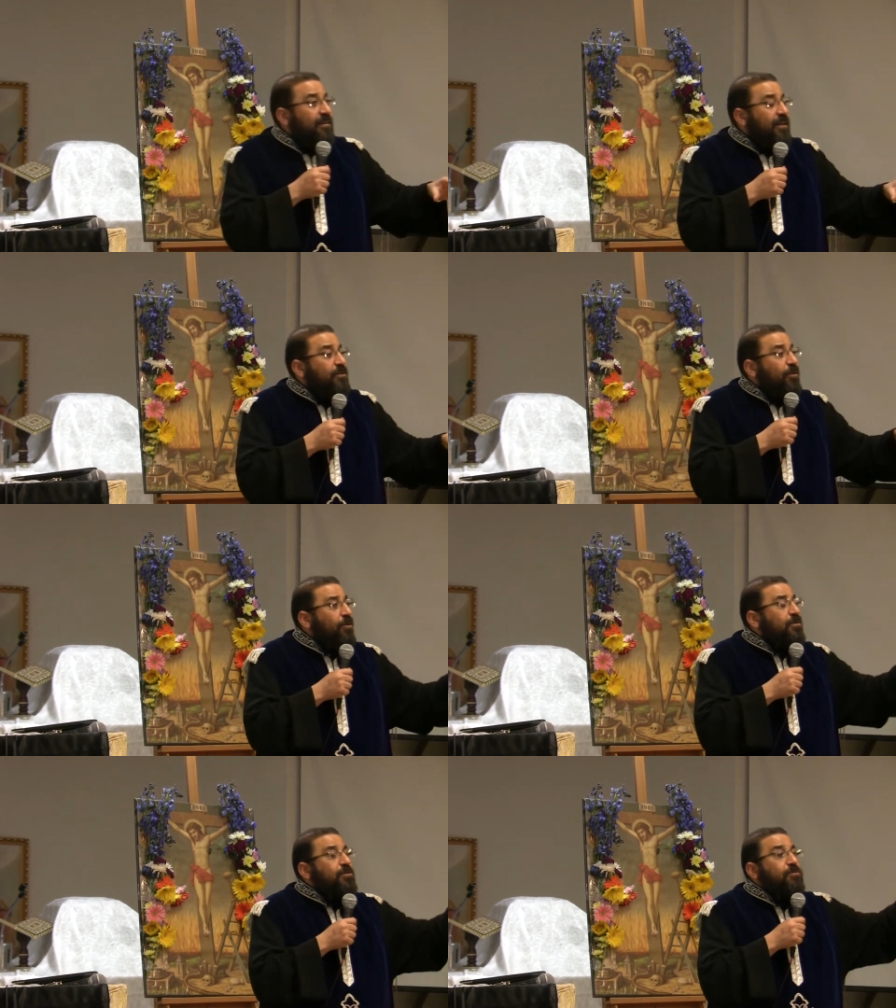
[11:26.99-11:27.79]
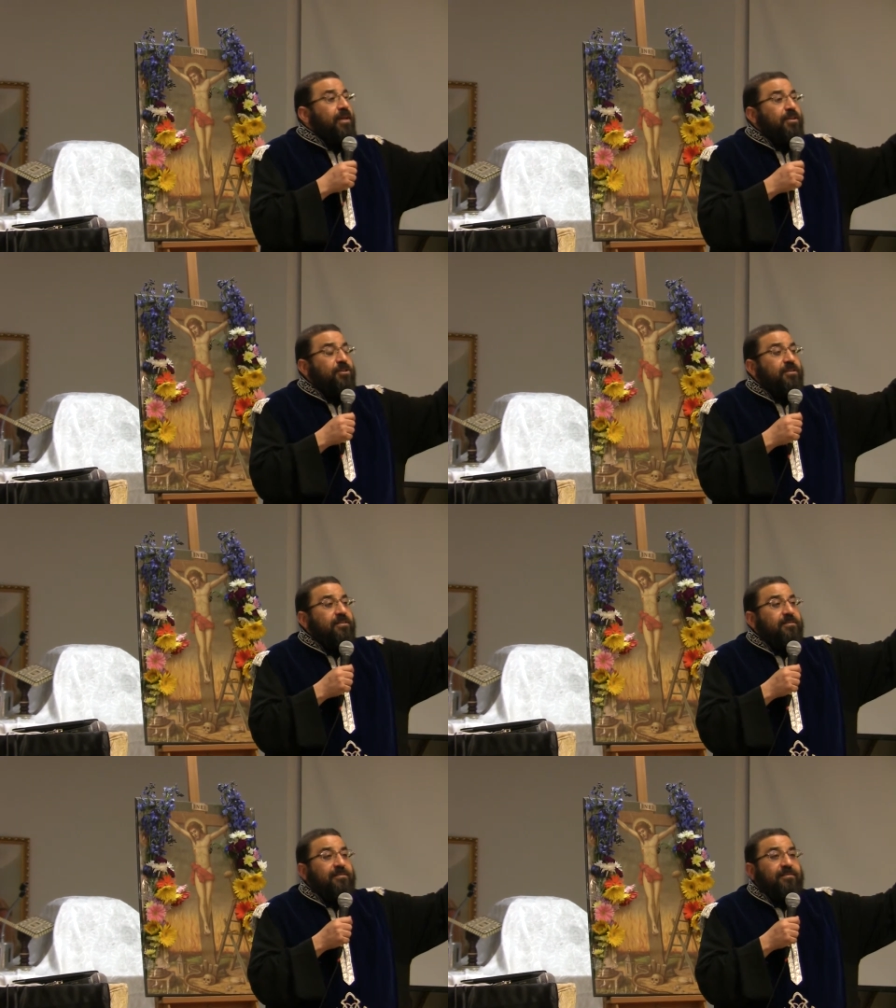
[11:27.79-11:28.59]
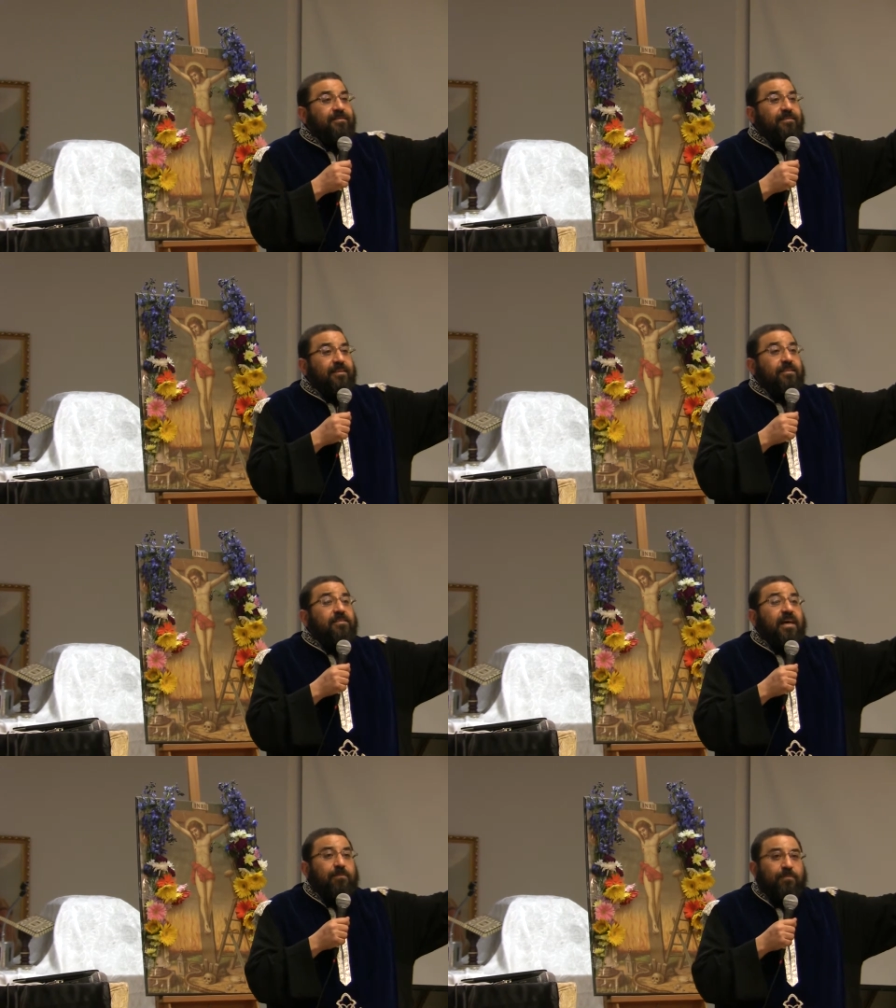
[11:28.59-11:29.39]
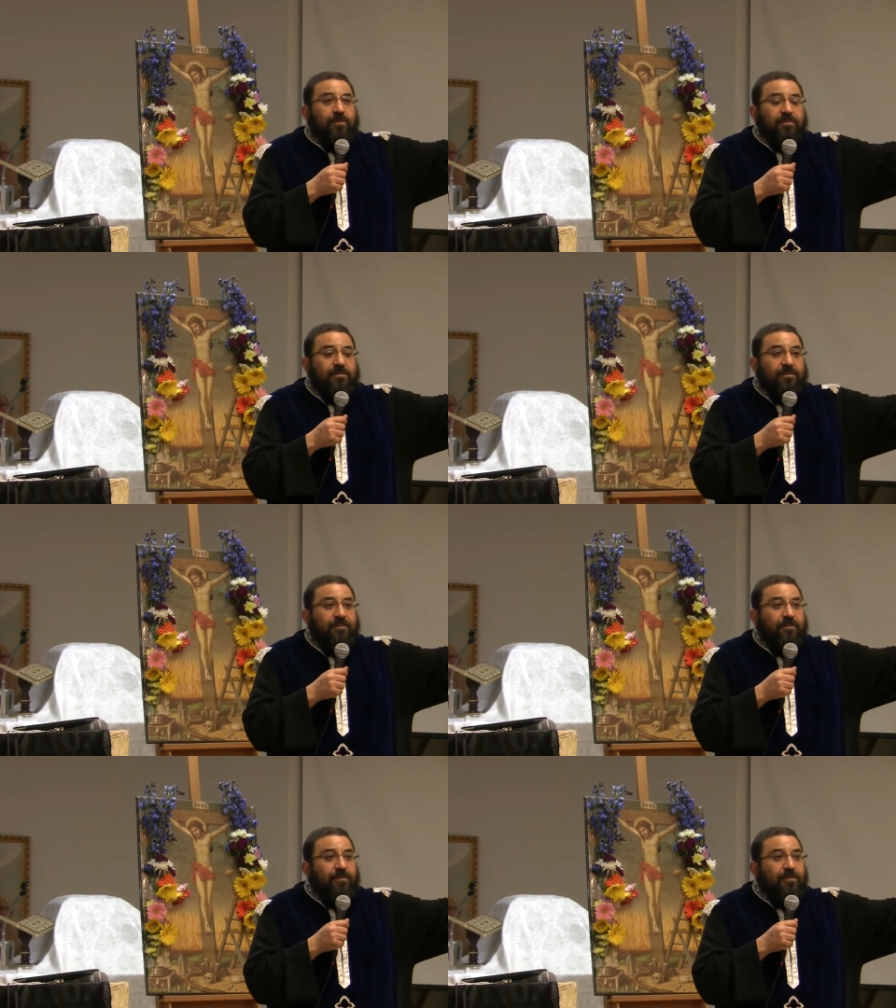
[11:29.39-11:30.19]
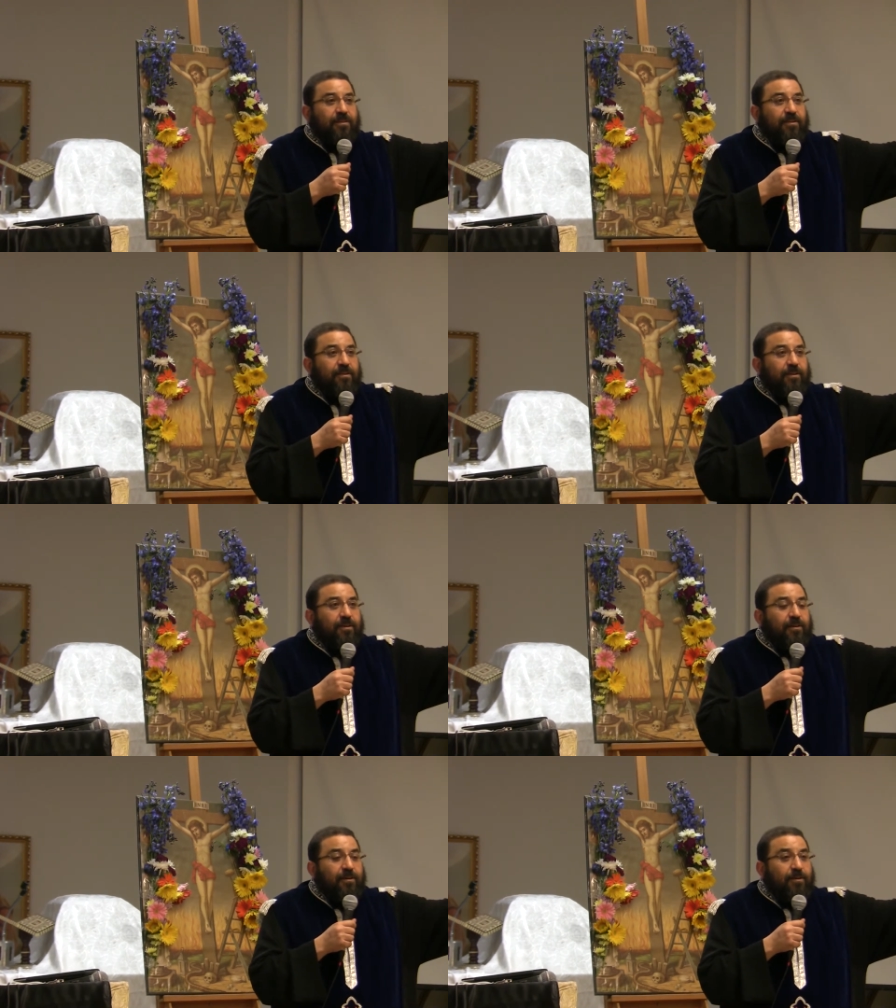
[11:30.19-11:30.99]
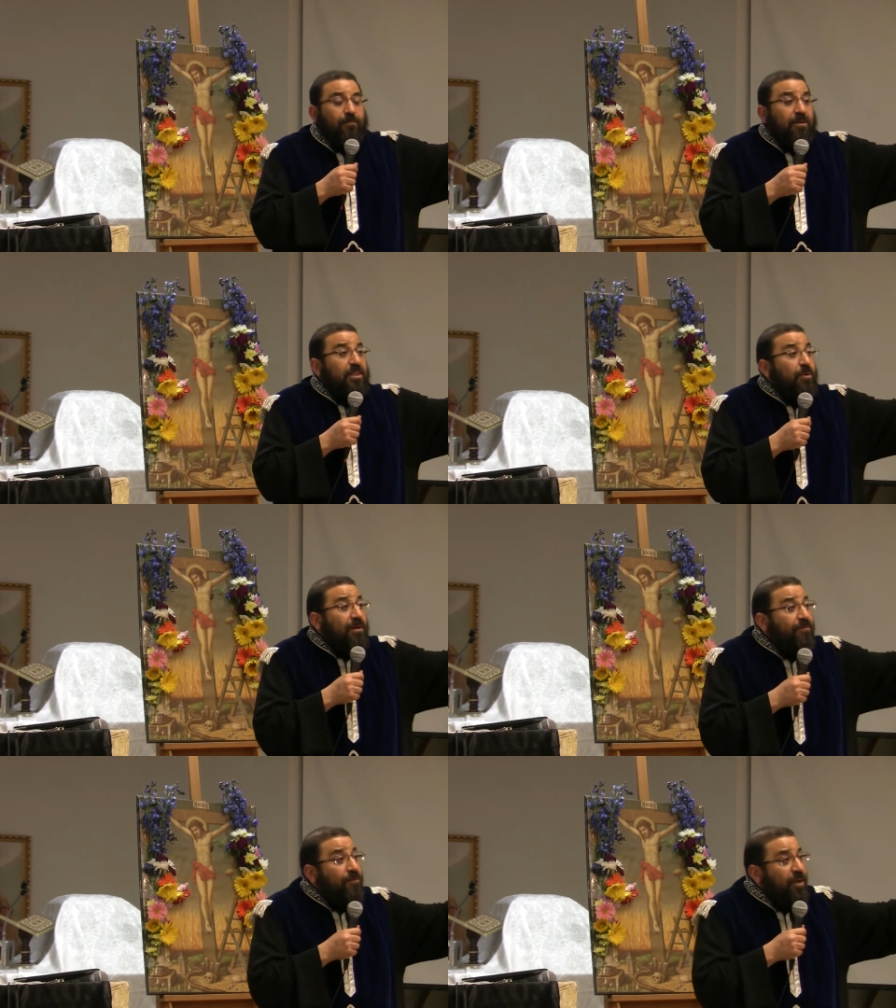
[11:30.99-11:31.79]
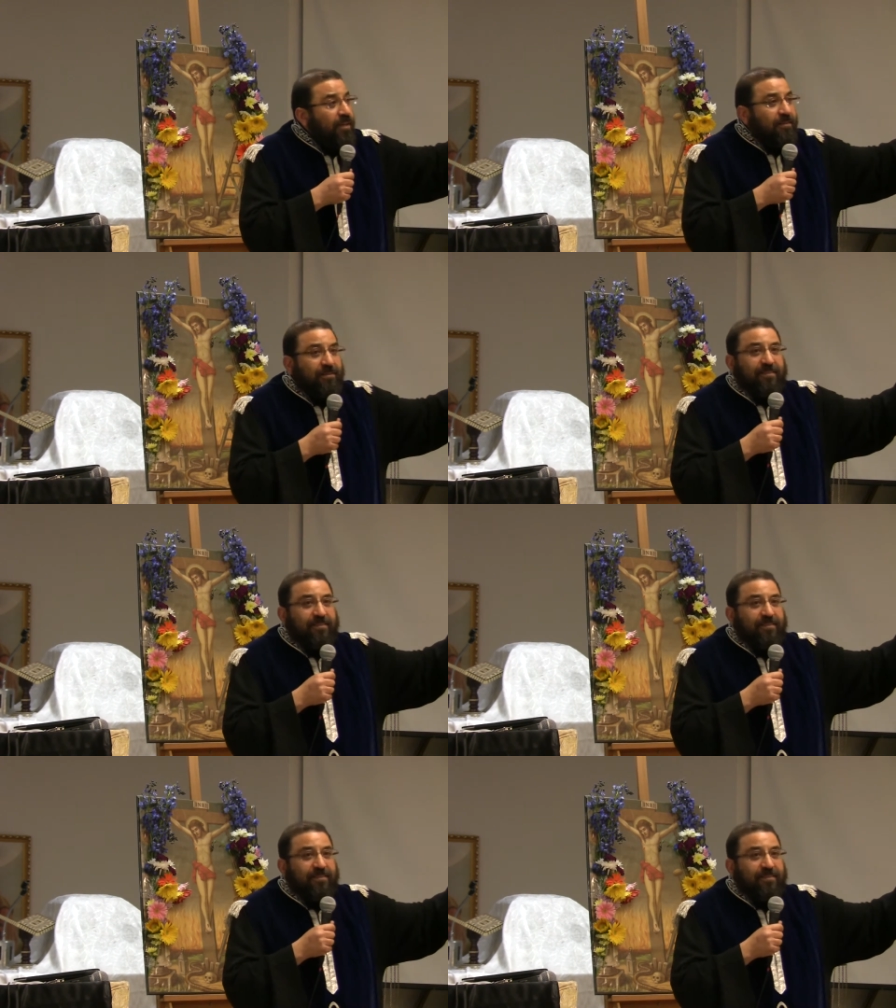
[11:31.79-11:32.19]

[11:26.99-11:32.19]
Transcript: It also reaches the disciples. But they were afraid.